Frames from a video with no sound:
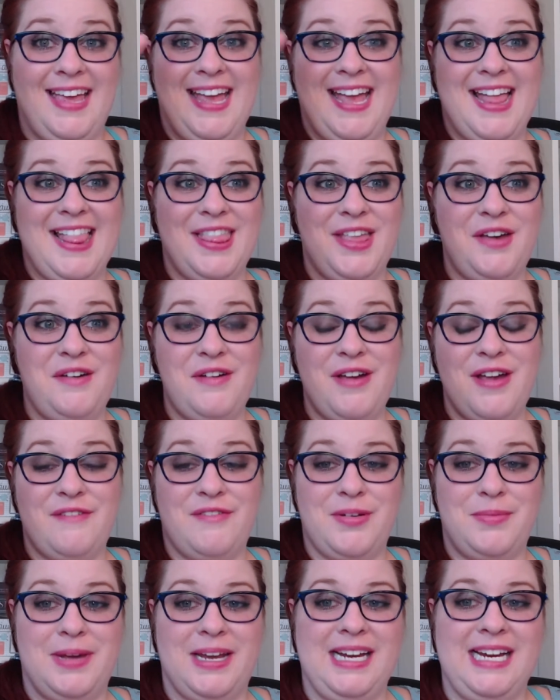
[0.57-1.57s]
Hello,
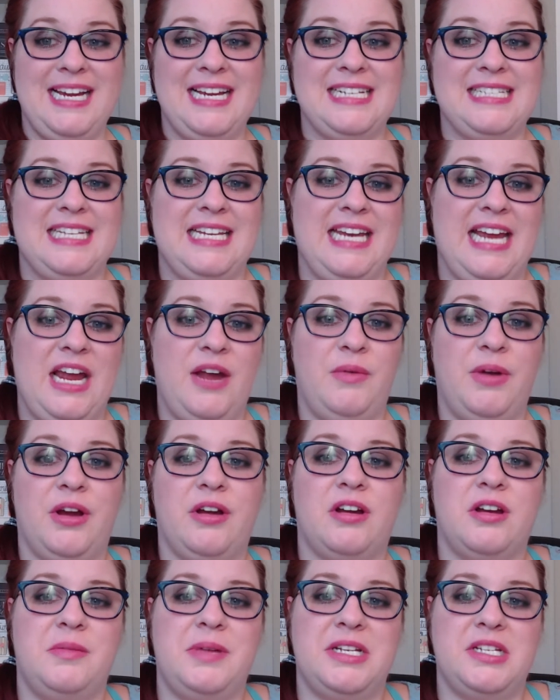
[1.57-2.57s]
everybody. Today we are
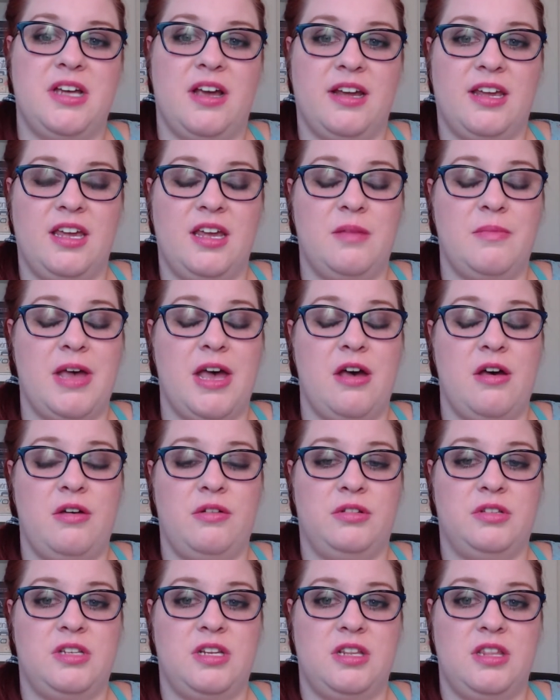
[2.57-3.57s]
going to be talking
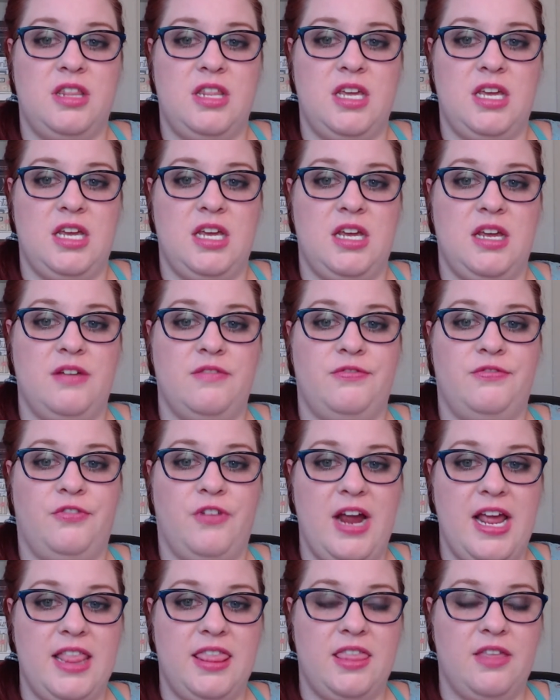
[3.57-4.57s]
about the
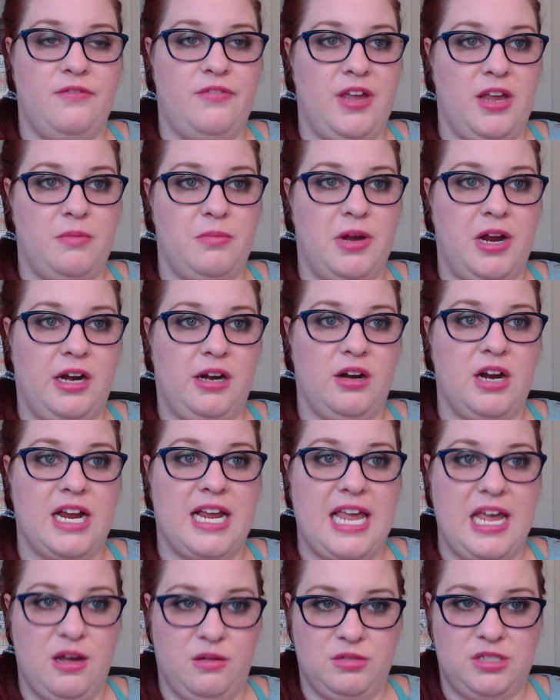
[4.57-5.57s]
Fred the Vampire
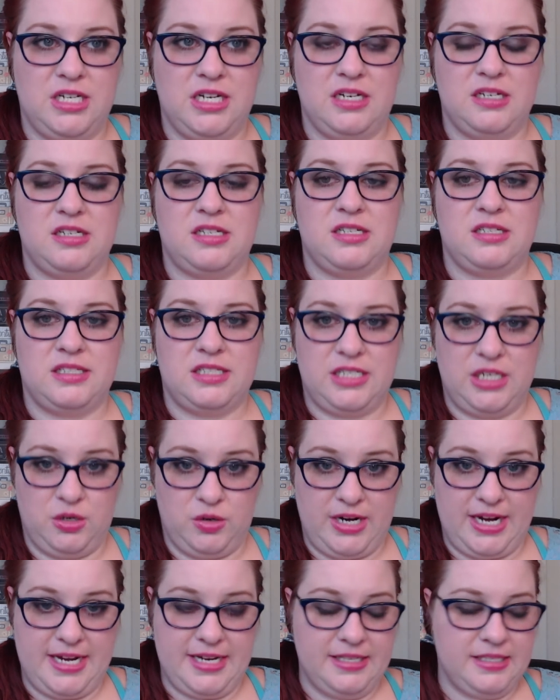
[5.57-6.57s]
Accountant
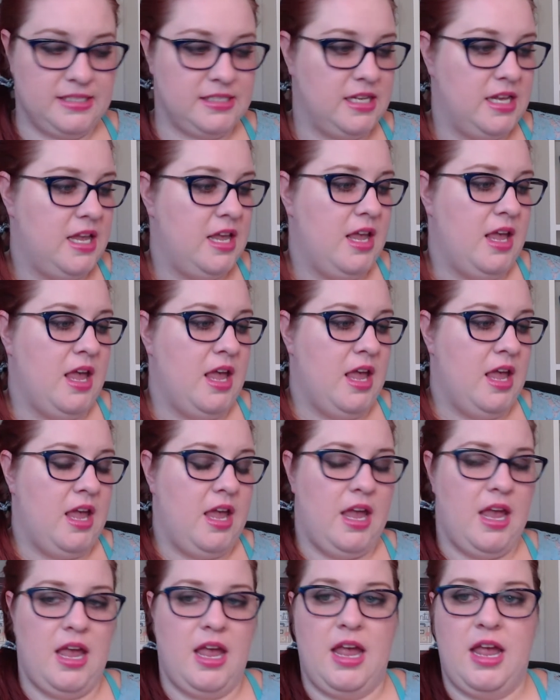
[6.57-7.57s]
series.
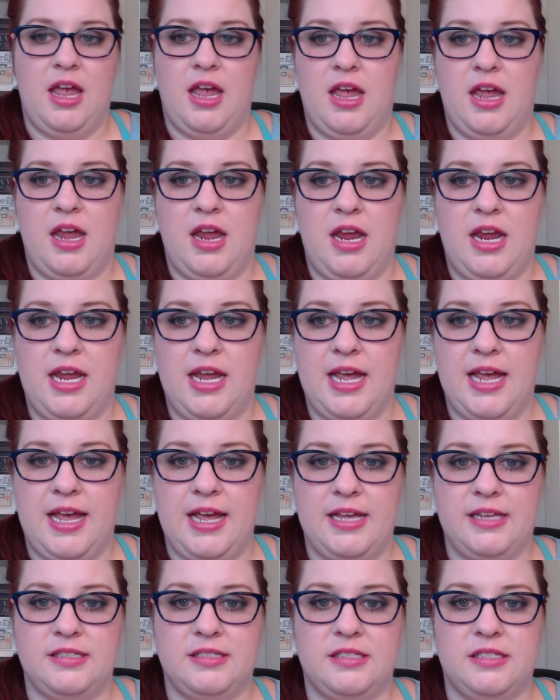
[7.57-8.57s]

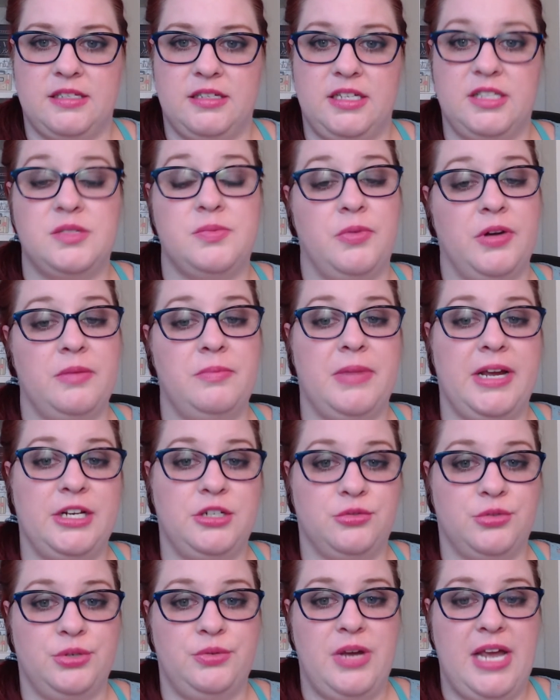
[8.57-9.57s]
It's written by
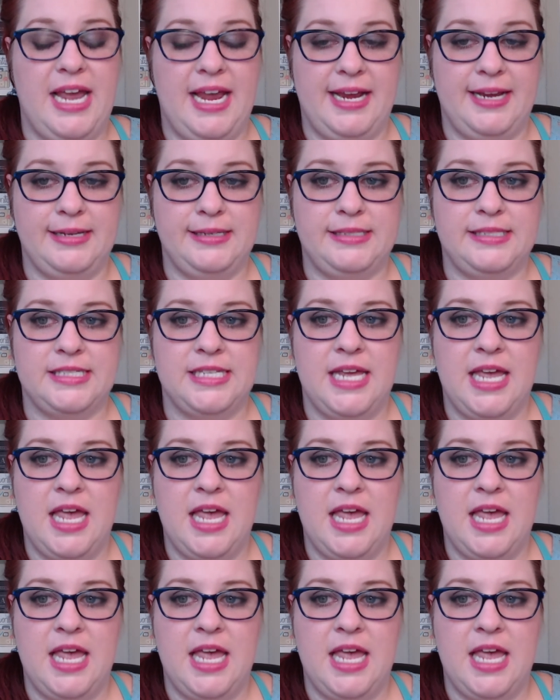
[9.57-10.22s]
Drew Hayes.